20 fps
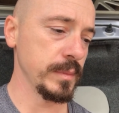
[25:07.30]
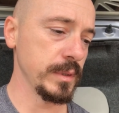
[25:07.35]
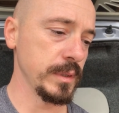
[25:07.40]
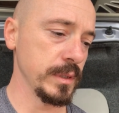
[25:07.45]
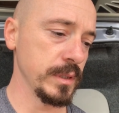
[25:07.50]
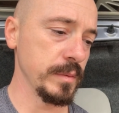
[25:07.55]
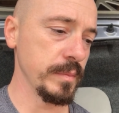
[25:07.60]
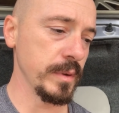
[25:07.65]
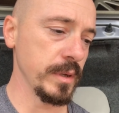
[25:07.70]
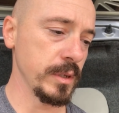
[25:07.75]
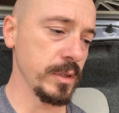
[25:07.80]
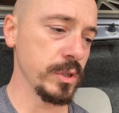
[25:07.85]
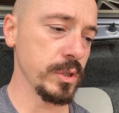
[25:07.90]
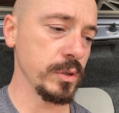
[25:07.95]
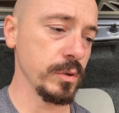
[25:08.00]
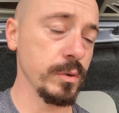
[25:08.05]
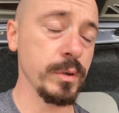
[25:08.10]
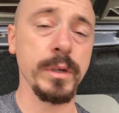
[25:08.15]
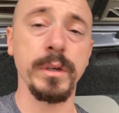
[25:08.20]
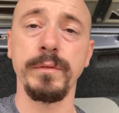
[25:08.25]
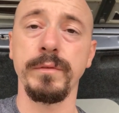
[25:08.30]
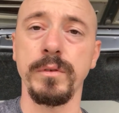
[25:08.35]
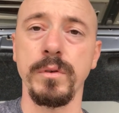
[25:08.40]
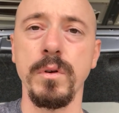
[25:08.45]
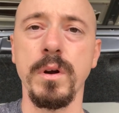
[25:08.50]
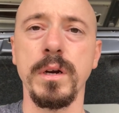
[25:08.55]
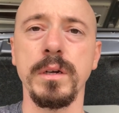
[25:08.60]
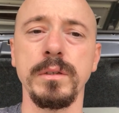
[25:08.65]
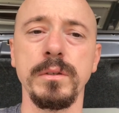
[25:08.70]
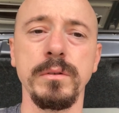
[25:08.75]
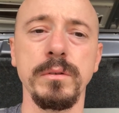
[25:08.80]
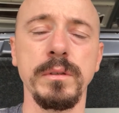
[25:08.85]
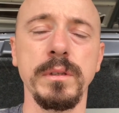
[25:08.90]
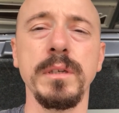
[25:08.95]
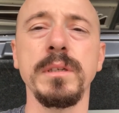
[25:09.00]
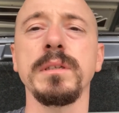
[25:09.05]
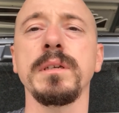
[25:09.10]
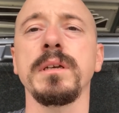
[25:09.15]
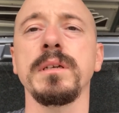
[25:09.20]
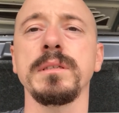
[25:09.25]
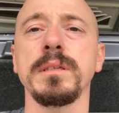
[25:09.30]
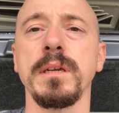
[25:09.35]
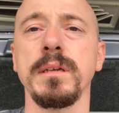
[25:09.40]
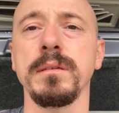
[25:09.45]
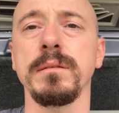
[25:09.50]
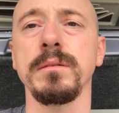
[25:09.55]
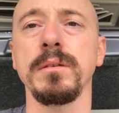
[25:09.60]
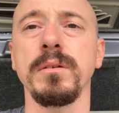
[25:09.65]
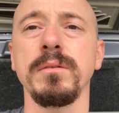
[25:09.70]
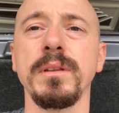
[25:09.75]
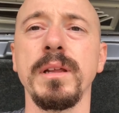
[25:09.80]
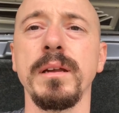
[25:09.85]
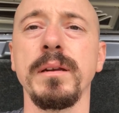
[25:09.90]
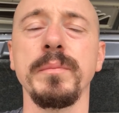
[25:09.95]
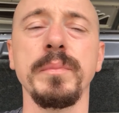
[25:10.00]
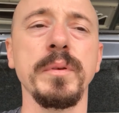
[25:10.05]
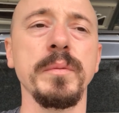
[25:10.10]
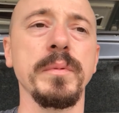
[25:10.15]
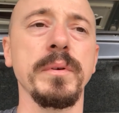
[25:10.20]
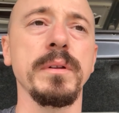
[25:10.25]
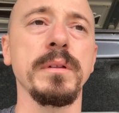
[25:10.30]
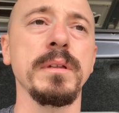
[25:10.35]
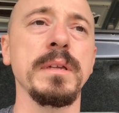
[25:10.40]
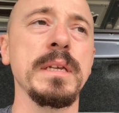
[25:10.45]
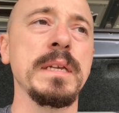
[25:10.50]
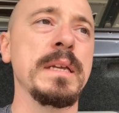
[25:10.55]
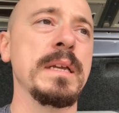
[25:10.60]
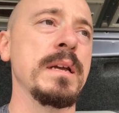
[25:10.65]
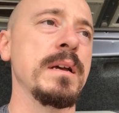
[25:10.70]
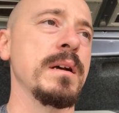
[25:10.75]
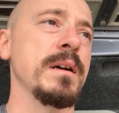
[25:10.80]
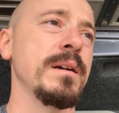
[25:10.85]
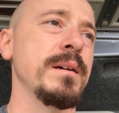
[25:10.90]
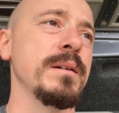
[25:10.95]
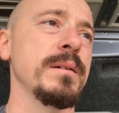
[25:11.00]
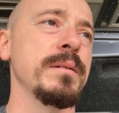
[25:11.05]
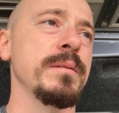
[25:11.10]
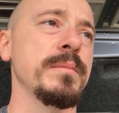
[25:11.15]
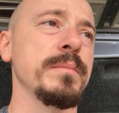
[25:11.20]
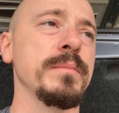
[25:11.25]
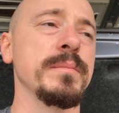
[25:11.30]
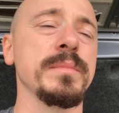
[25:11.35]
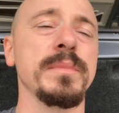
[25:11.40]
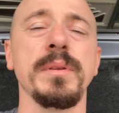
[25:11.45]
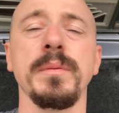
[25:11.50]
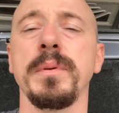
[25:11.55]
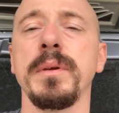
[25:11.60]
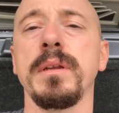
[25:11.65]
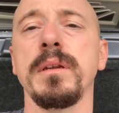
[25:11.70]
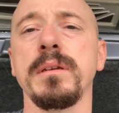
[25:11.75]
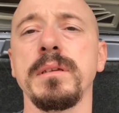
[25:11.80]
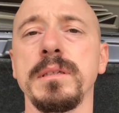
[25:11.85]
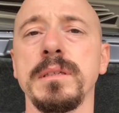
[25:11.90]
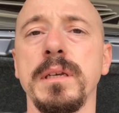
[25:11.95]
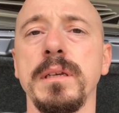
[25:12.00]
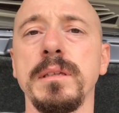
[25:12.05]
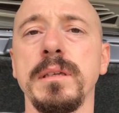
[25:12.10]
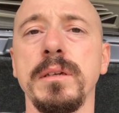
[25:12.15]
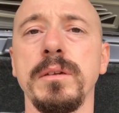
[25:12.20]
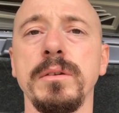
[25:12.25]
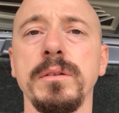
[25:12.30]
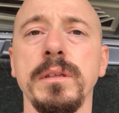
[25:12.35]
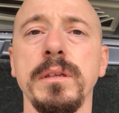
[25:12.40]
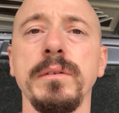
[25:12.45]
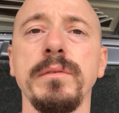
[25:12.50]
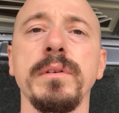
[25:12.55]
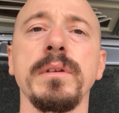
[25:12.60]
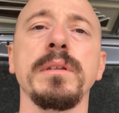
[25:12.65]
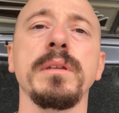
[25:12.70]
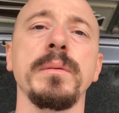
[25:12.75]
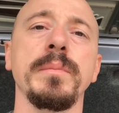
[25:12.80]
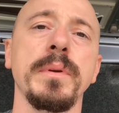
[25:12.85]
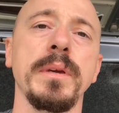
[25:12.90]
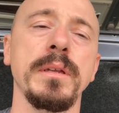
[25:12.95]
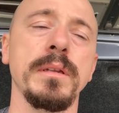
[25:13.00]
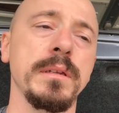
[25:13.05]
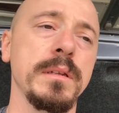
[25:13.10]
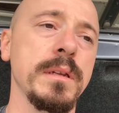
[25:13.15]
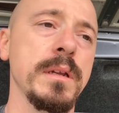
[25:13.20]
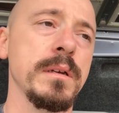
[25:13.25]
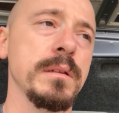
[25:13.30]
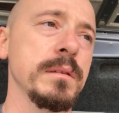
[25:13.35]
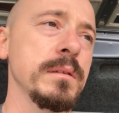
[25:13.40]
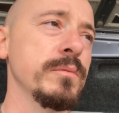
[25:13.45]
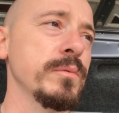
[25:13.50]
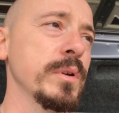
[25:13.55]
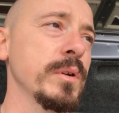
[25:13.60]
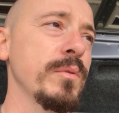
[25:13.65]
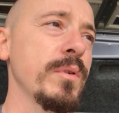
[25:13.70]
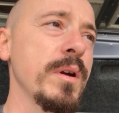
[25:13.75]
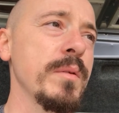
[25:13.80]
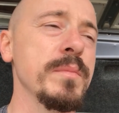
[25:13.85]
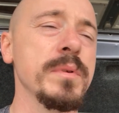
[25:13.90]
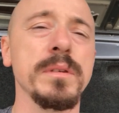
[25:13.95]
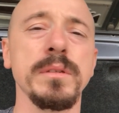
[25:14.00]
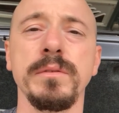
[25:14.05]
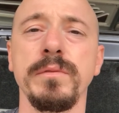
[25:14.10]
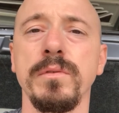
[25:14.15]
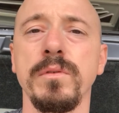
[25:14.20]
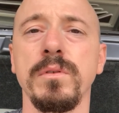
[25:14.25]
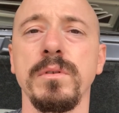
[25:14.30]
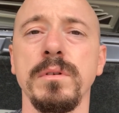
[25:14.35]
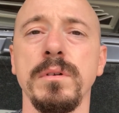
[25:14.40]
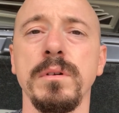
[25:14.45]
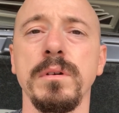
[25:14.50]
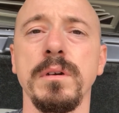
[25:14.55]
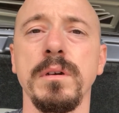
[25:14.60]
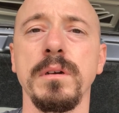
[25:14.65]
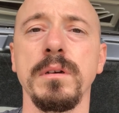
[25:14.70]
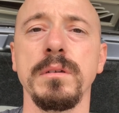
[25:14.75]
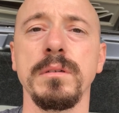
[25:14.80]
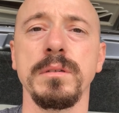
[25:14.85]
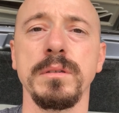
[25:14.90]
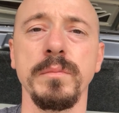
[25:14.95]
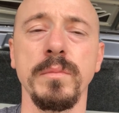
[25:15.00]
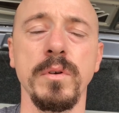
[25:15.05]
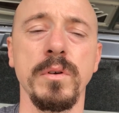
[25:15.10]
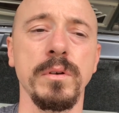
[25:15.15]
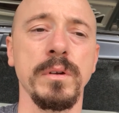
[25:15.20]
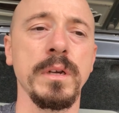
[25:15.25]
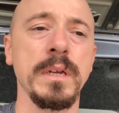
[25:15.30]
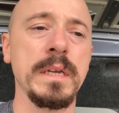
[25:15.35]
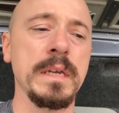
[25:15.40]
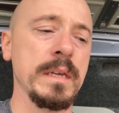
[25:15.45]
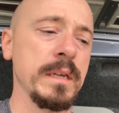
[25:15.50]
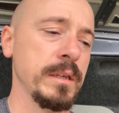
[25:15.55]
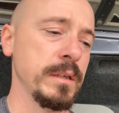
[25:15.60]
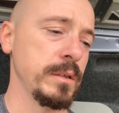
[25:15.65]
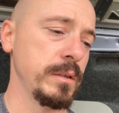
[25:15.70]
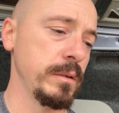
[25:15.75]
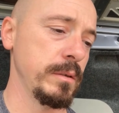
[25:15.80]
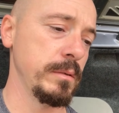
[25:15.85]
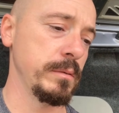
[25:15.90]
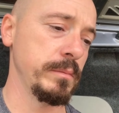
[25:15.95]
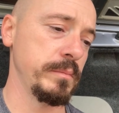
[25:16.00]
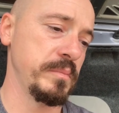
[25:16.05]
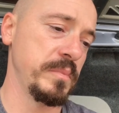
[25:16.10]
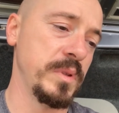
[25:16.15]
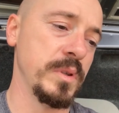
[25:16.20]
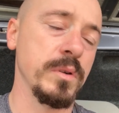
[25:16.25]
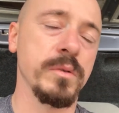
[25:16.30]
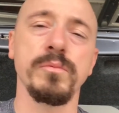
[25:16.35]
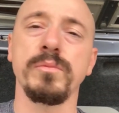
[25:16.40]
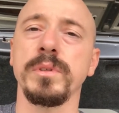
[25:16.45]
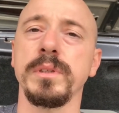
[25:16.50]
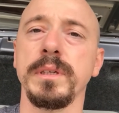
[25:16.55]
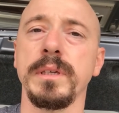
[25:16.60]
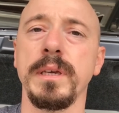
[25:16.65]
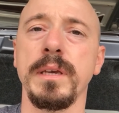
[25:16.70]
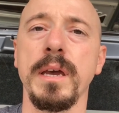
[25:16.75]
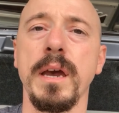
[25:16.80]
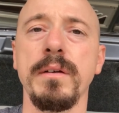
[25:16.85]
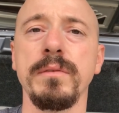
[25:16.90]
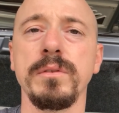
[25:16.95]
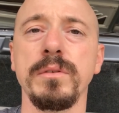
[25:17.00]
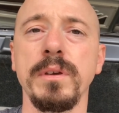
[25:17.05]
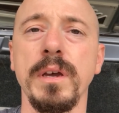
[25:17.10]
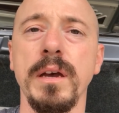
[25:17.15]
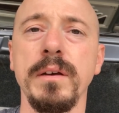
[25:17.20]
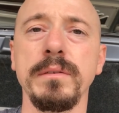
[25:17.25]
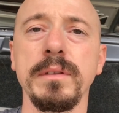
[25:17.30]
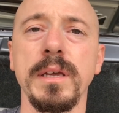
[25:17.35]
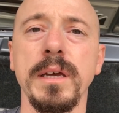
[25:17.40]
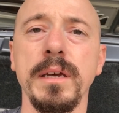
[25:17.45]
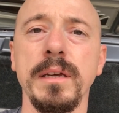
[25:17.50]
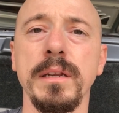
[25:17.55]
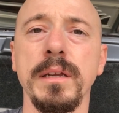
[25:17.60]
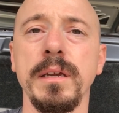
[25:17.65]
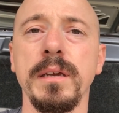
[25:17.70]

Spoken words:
Just make sure if you are doing this, because I know a lot of people, depending on the state that you live in, depending on the requirements for smoke, you don't really have to have that.